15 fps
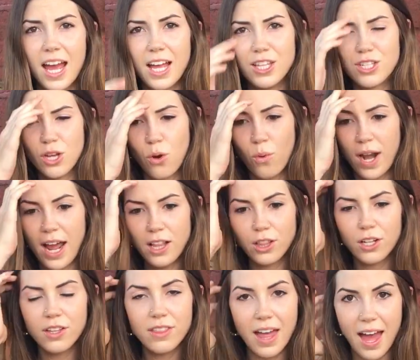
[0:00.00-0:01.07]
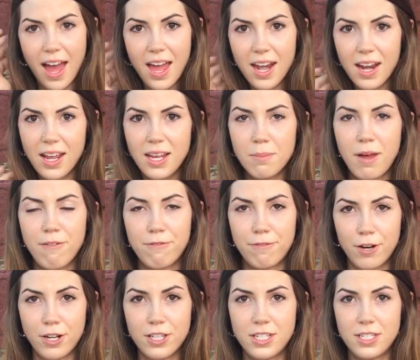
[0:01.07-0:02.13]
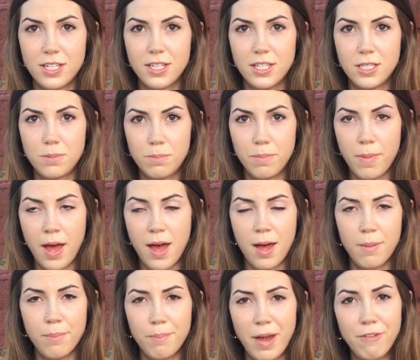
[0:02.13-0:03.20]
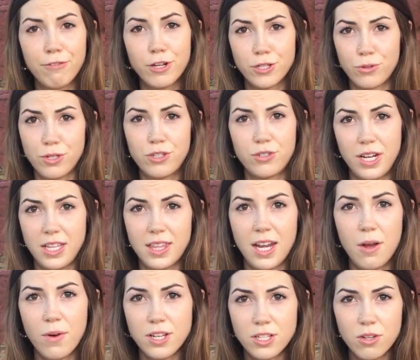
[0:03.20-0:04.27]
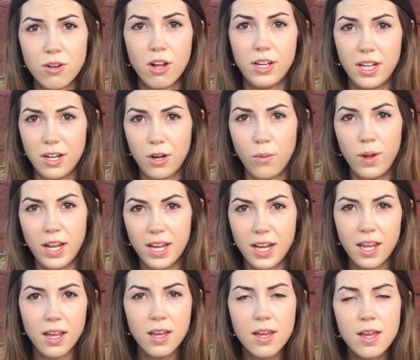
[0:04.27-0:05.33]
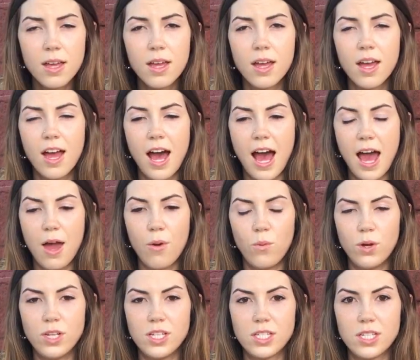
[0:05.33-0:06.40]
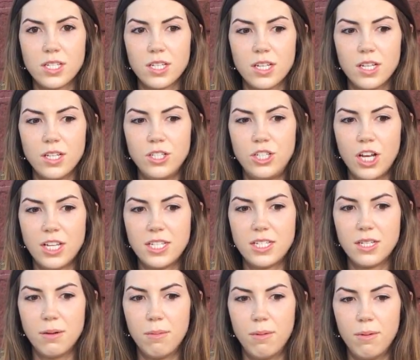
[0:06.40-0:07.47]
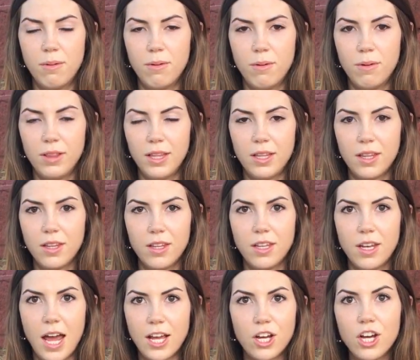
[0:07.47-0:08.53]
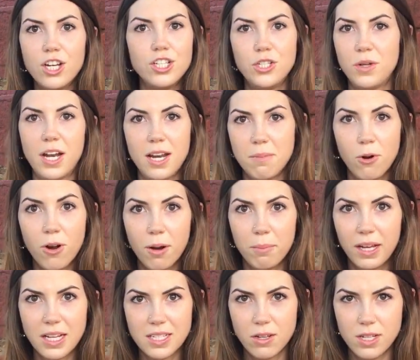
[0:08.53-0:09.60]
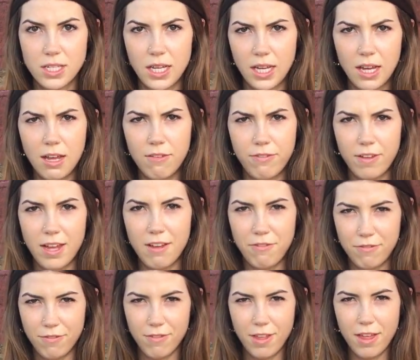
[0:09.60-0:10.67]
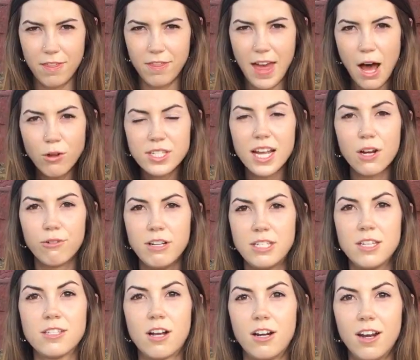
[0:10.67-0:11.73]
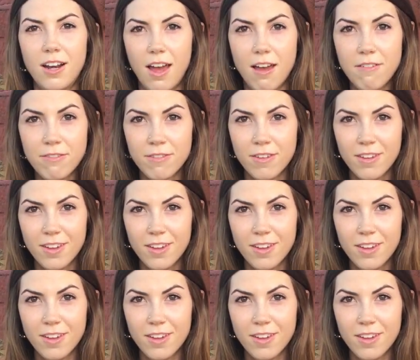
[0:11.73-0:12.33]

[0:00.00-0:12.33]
And so, when I learned that in my first uh, my first retreat that I went to called Inner Awakening, I was just I couldn't do it anymore because I was like, if if the outside reasons aren't enough,